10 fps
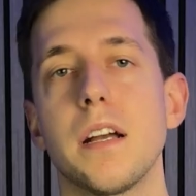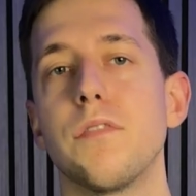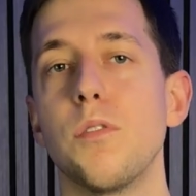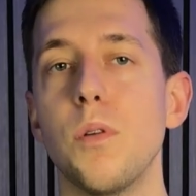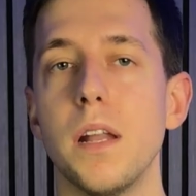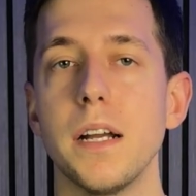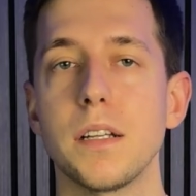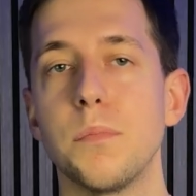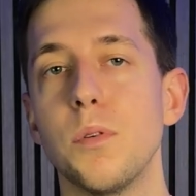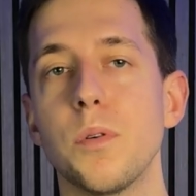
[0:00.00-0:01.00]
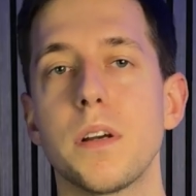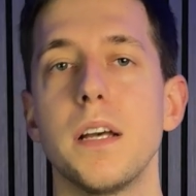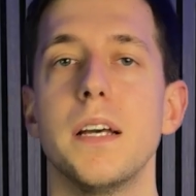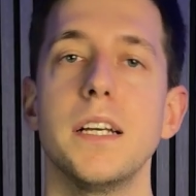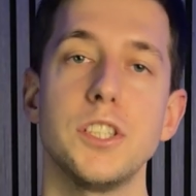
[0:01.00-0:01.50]
a full-length book
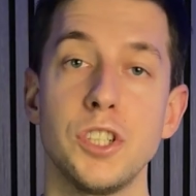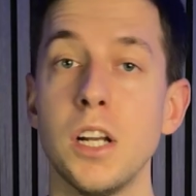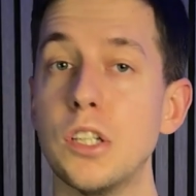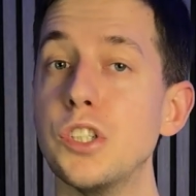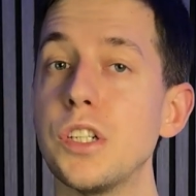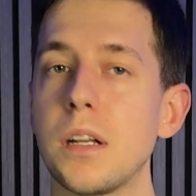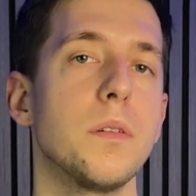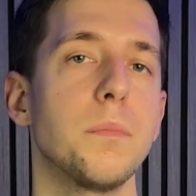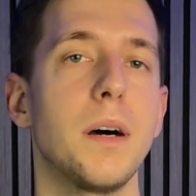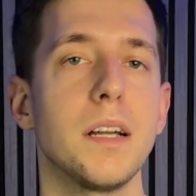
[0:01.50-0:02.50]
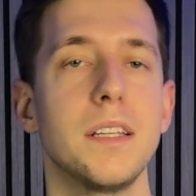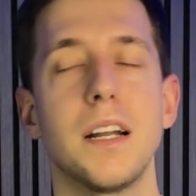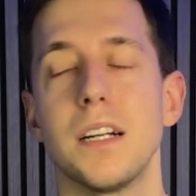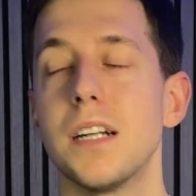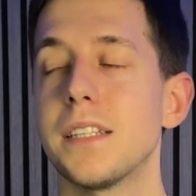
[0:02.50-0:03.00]
is challenging, but there
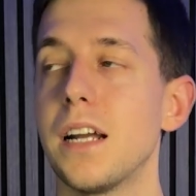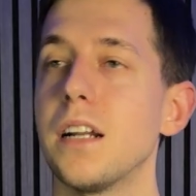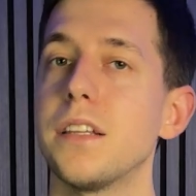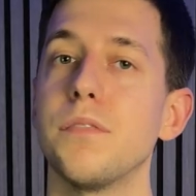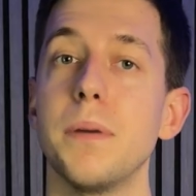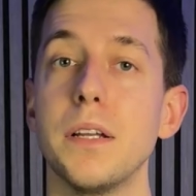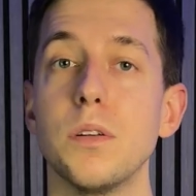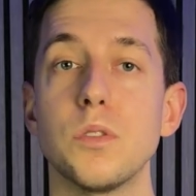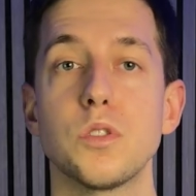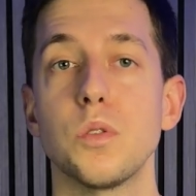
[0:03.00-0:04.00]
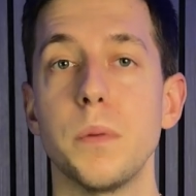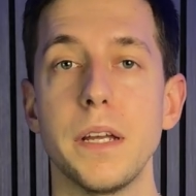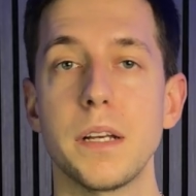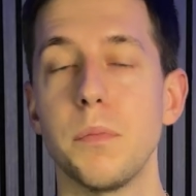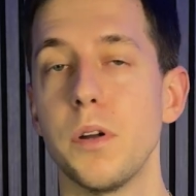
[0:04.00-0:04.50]
are alternative methods to
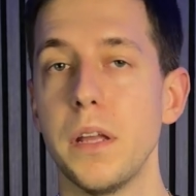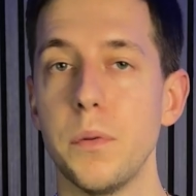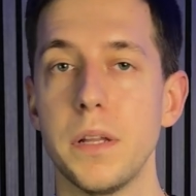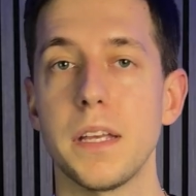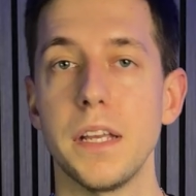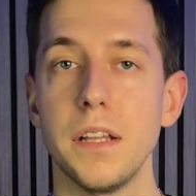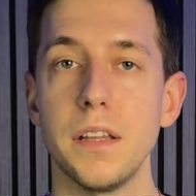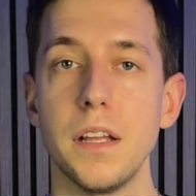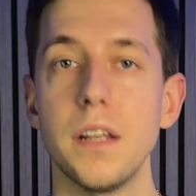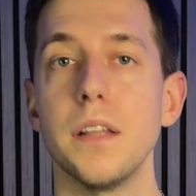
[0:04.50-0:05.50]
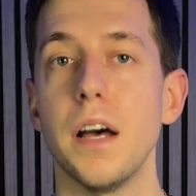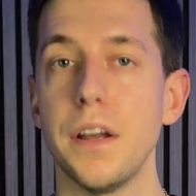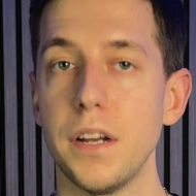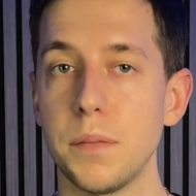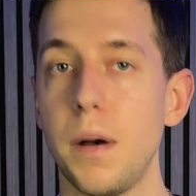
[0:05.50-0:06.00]
make money with Kindle
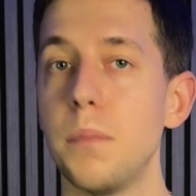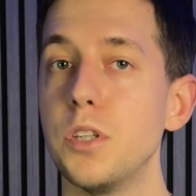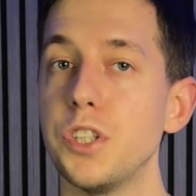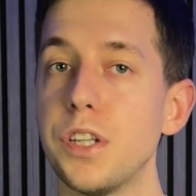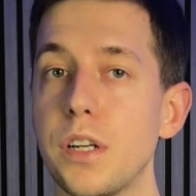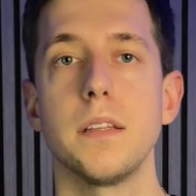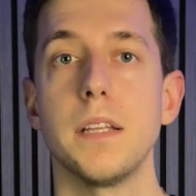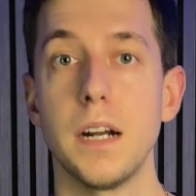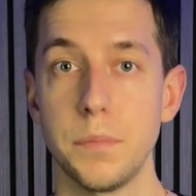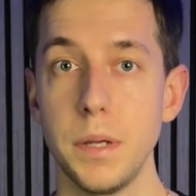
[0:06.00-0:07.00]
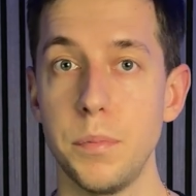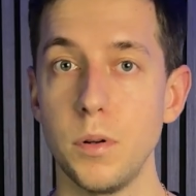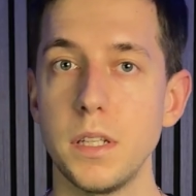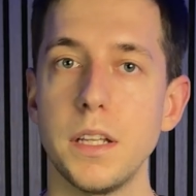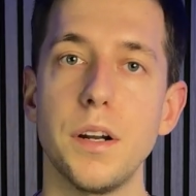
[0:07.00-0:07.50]
Direct Publishing. There are
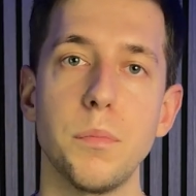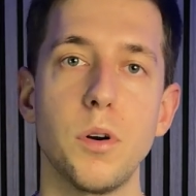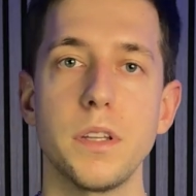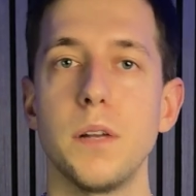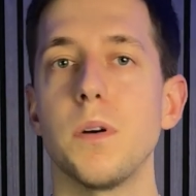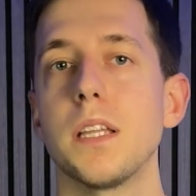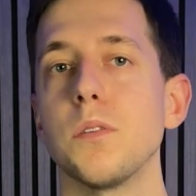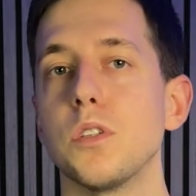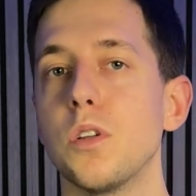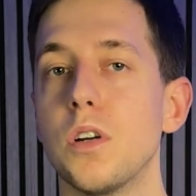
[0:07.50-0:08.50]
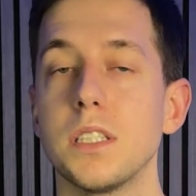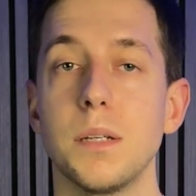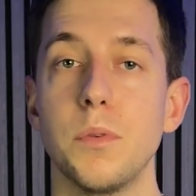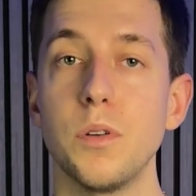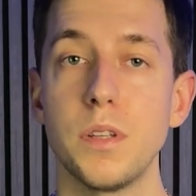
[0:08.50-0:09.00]
people that earn more than $1,000 a
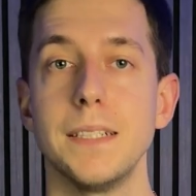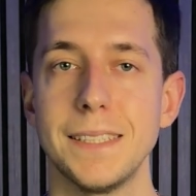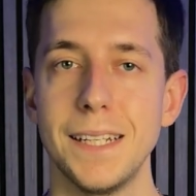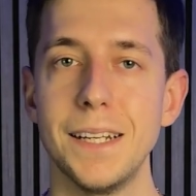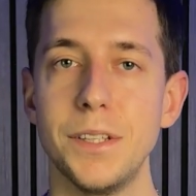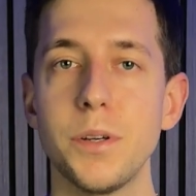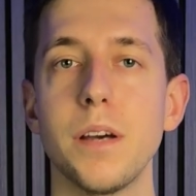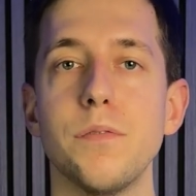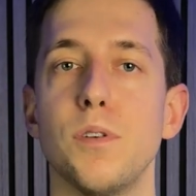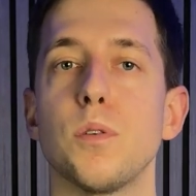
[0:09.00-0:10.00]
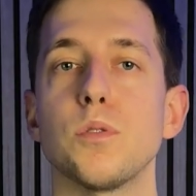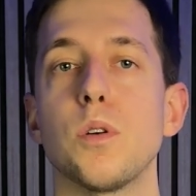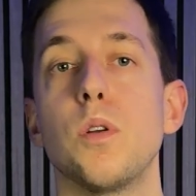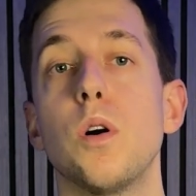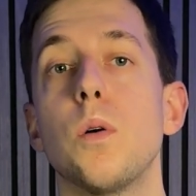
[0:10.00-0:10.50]
month. Instead, you can focus
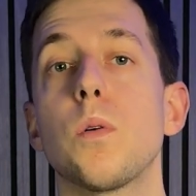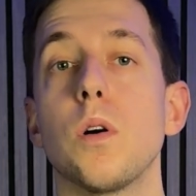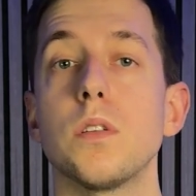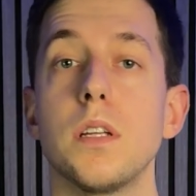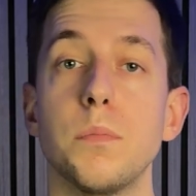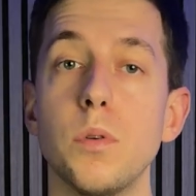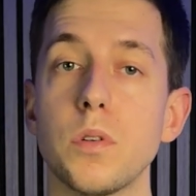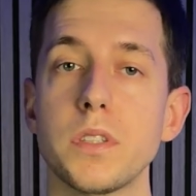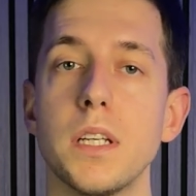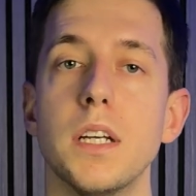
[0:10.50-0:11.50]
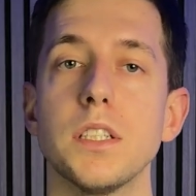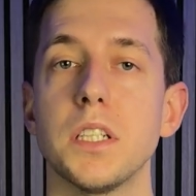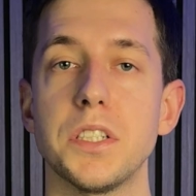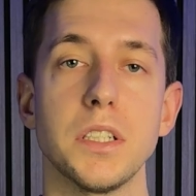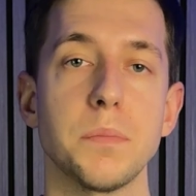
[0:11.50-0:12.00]
on low-content books,
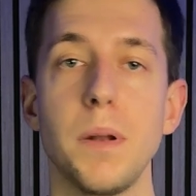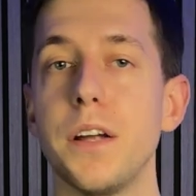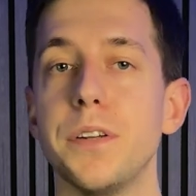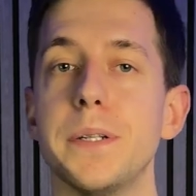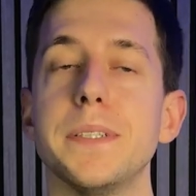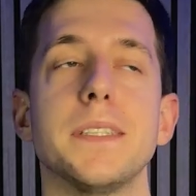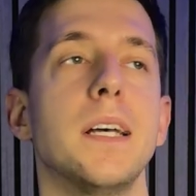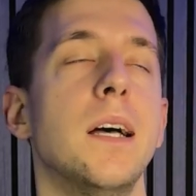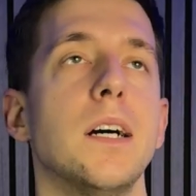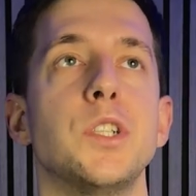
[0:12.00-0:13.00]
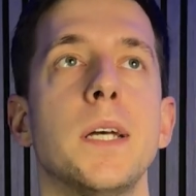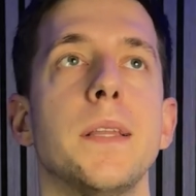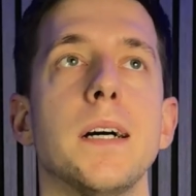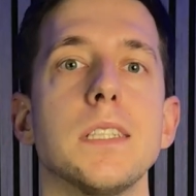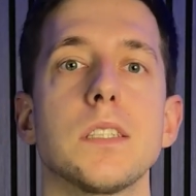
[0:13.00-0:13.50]
such as planners,
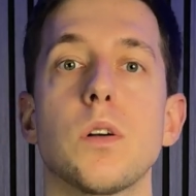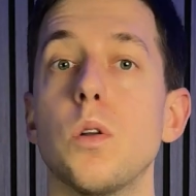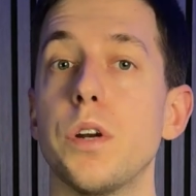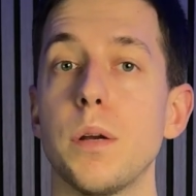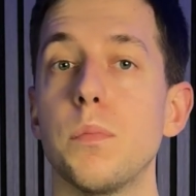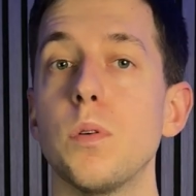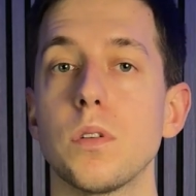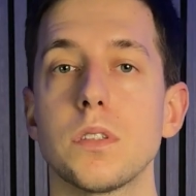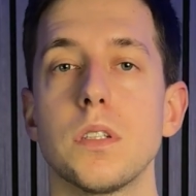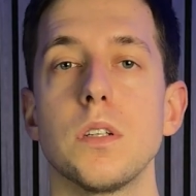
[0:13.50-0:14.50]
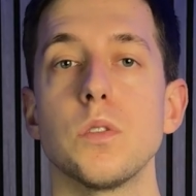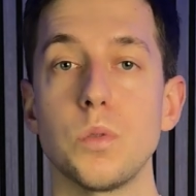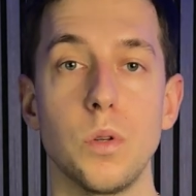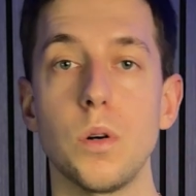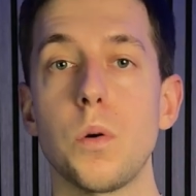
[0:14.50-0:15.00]
agendas, coloring books,
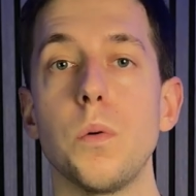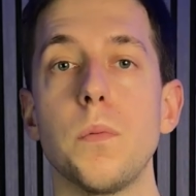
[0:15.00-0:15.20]
Sudoku,